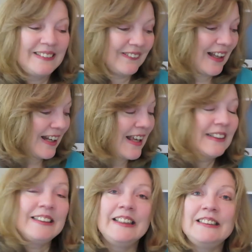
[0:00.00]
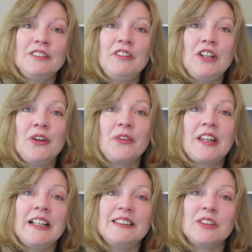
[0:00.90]
So that ends this video.
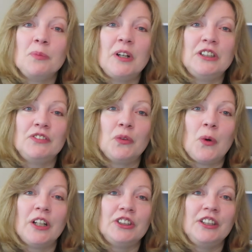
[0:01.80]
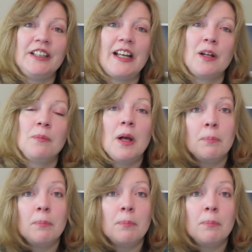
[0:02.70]
Thanks so much for watching again.